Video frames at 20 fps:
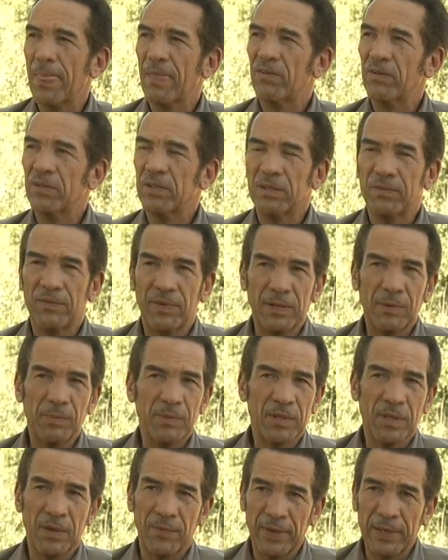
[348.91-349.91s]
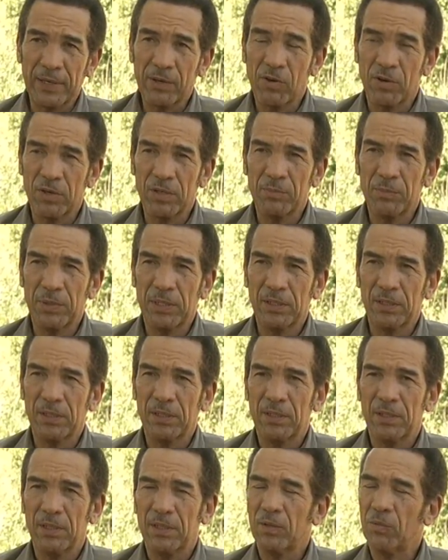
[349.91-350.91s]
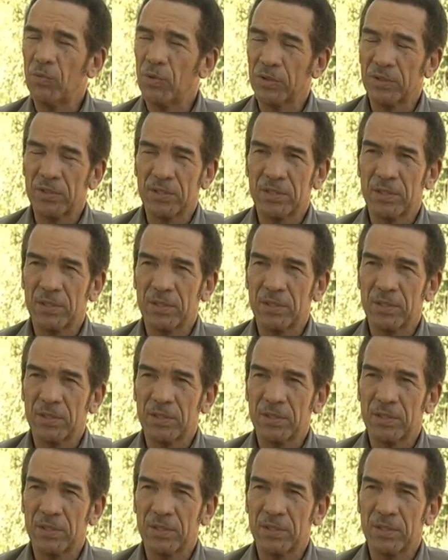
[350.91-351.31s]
For the development of our economy, water